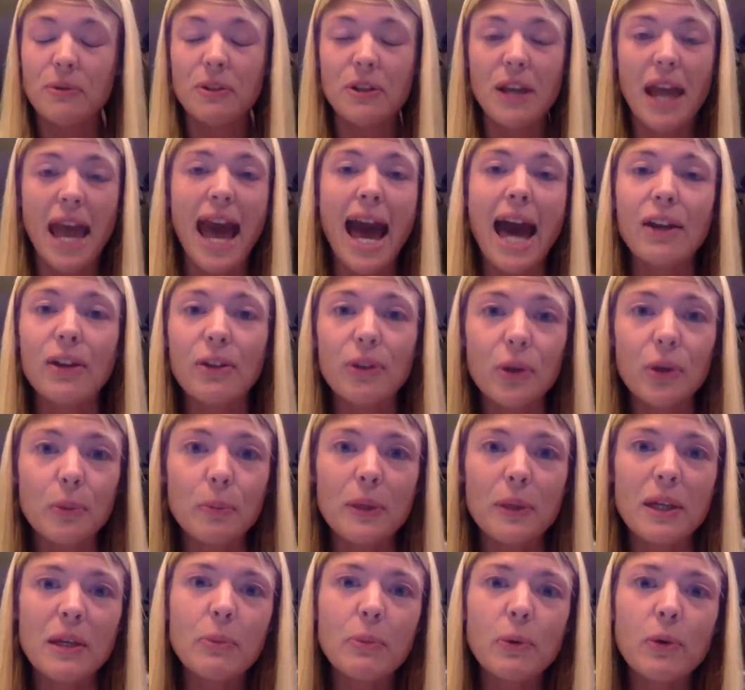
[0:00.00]
add other
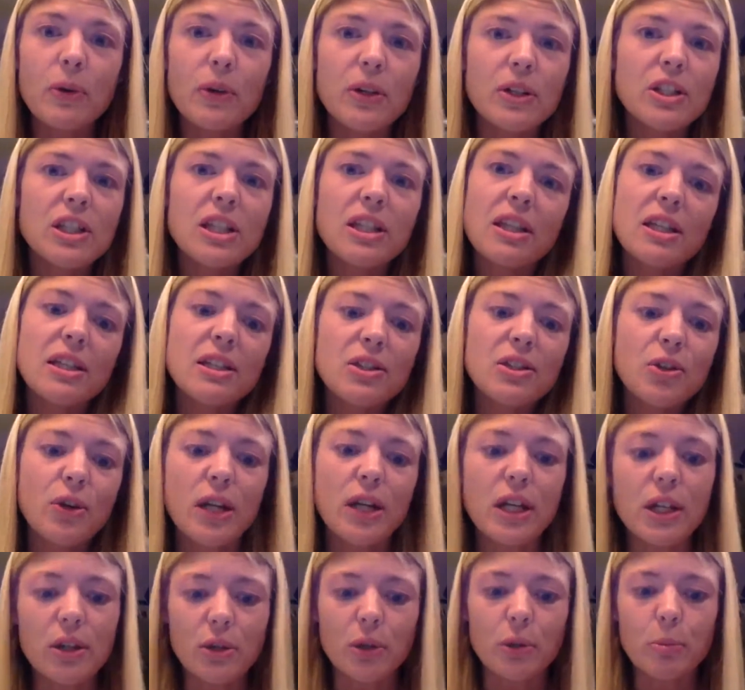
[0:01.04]
people into this
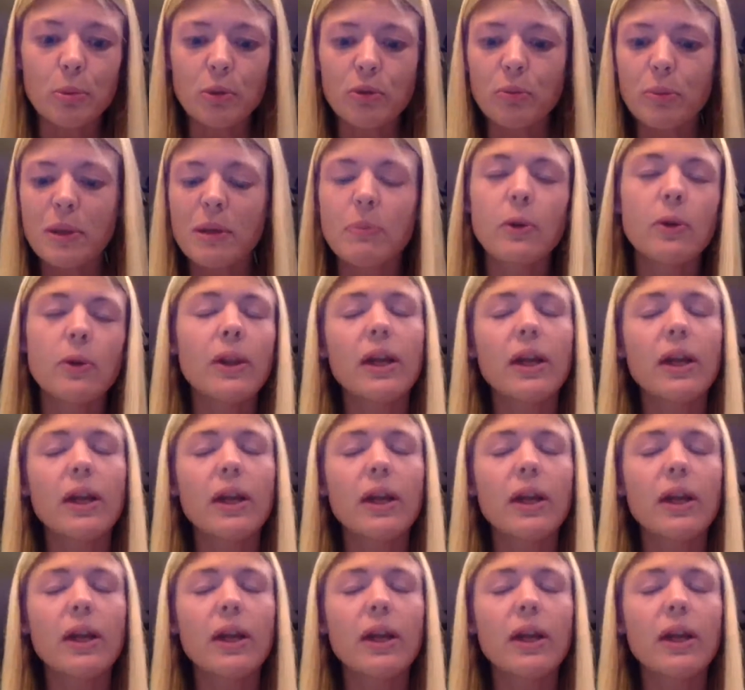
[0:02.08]
great group of people.